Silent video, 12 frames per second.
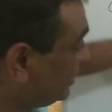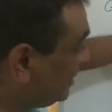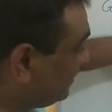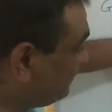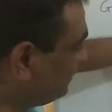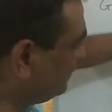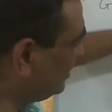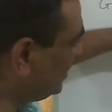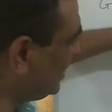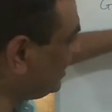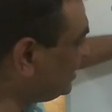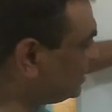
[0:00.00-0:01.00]
If
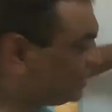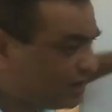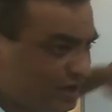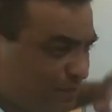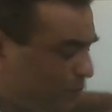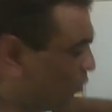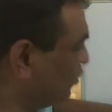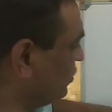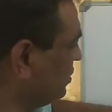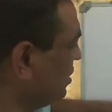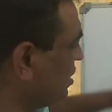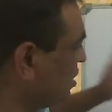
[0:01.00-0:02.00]
any real
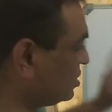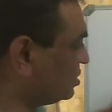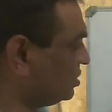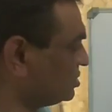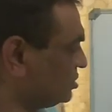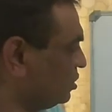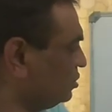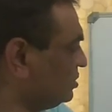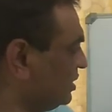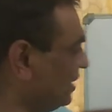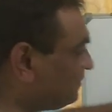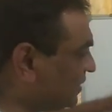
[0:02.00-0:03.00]
pole occurs on the
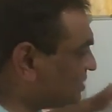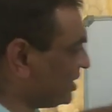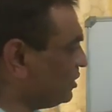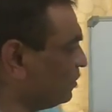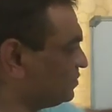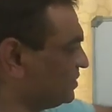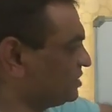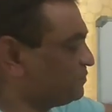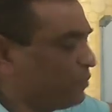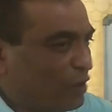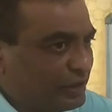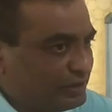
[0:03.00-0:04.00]
left hand side of this
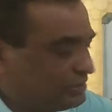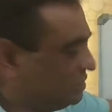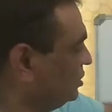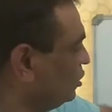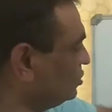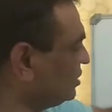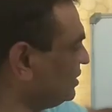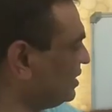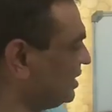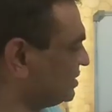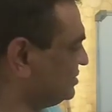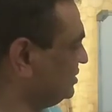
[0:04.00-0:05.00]
point on the
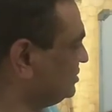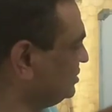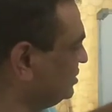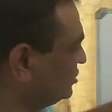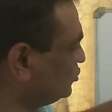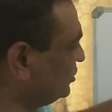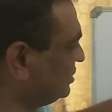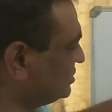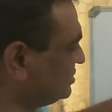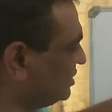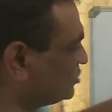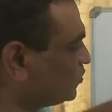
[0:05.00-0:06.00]
real axis, so it
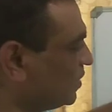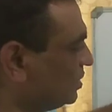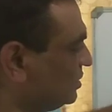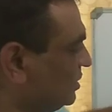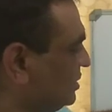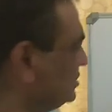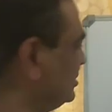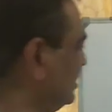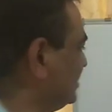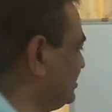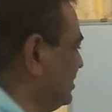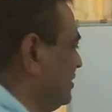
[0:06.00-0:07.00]
is this one, it is,
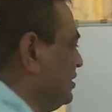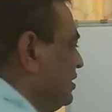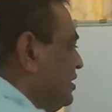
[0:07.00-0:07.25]
let's say